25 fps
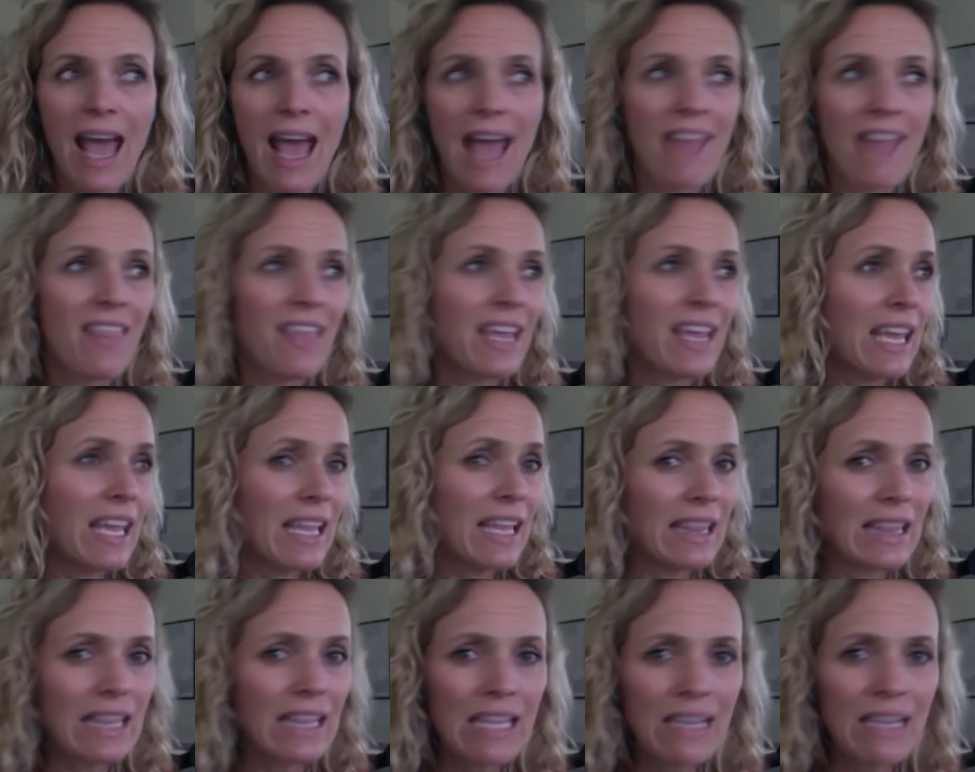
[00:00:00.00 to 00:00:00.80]
And they
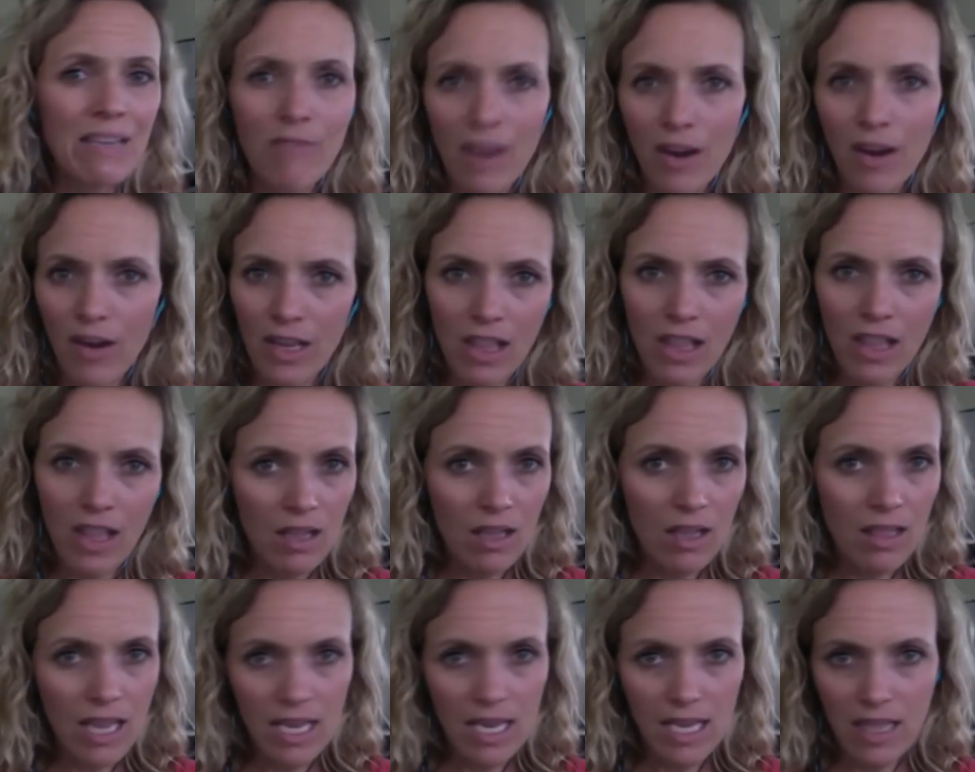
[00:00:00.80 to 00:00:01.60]
can't live very
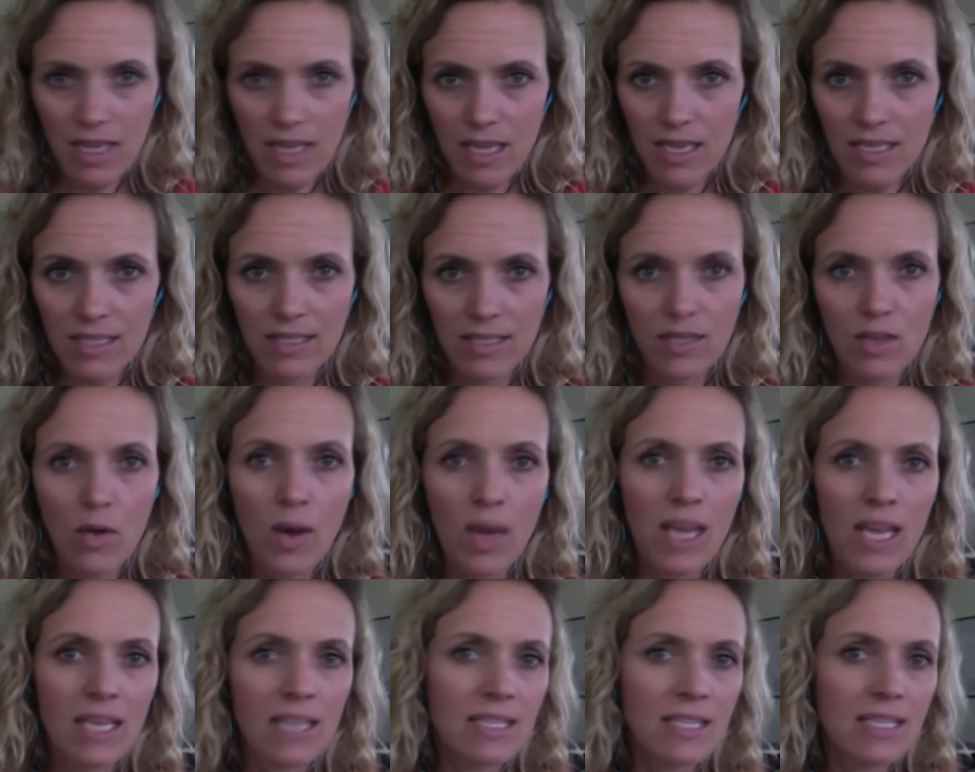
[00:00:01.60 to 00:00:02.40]
long like this. So
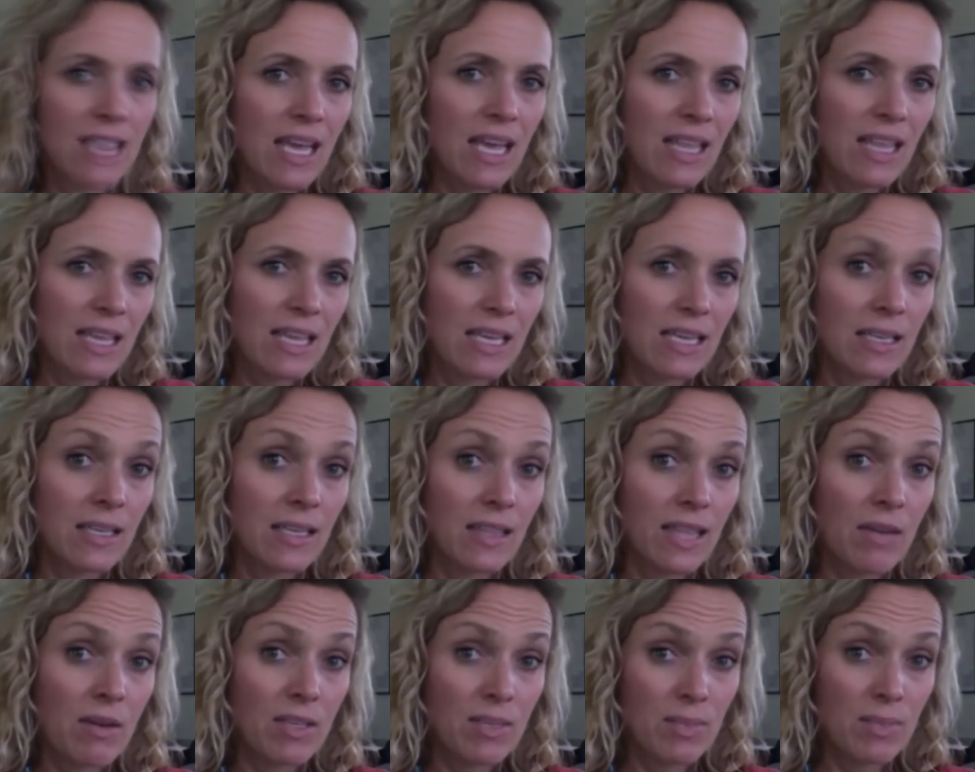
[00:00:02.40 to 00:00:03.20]
I had said
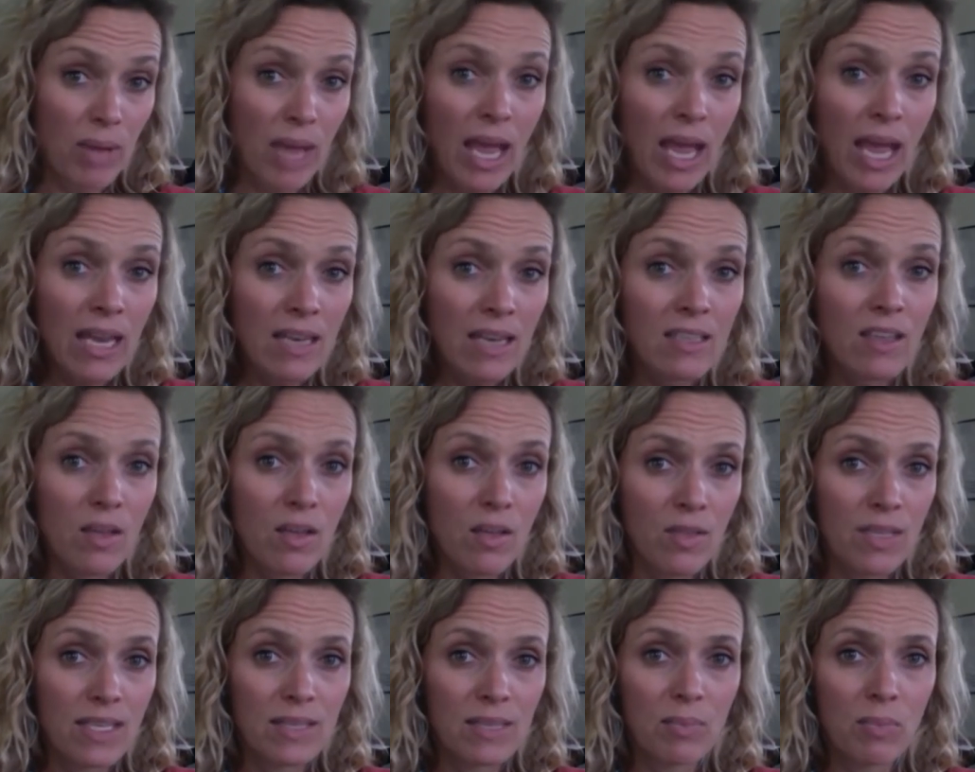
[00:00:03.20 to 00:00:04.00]
that they depend
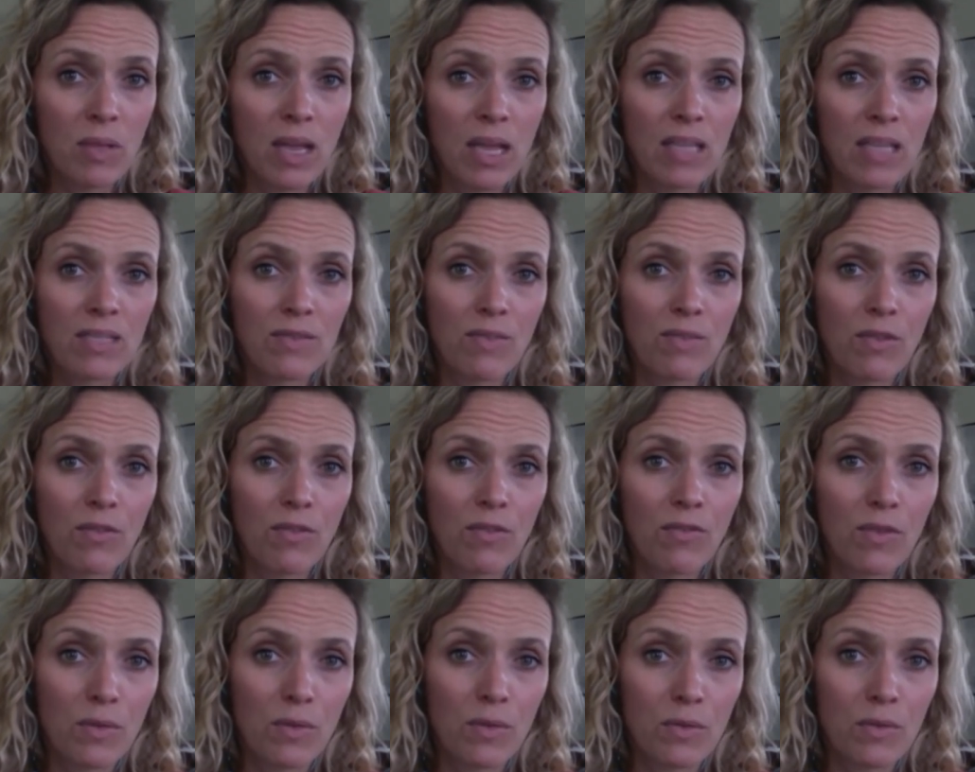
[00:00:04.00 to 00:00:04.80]
on these plants for
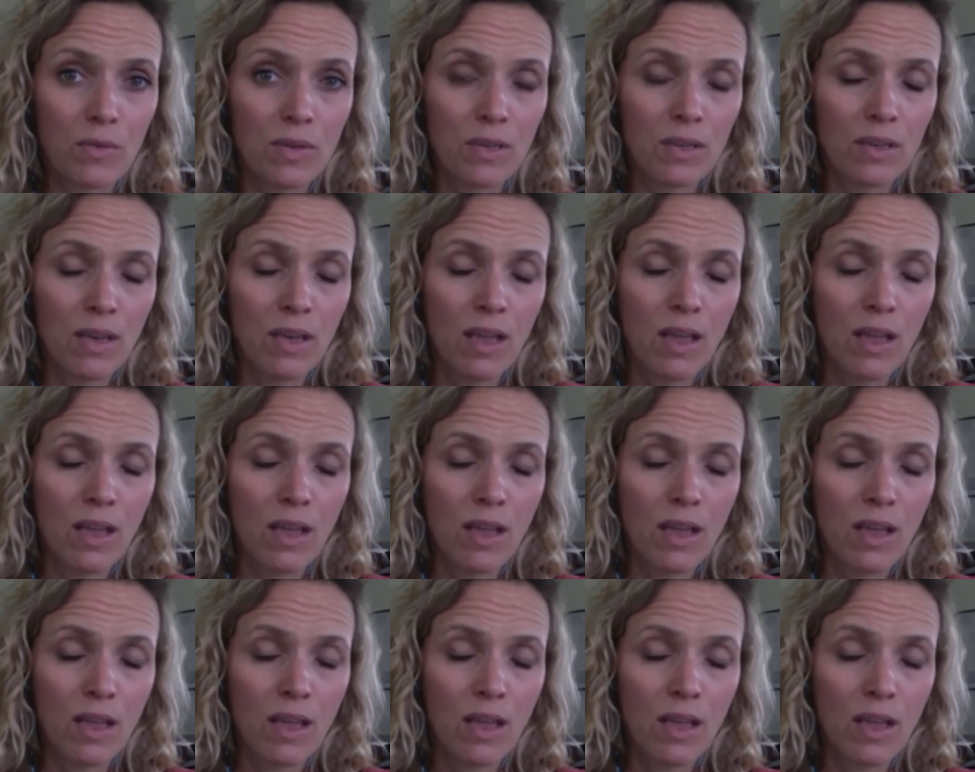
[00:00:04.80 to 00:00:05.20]
food.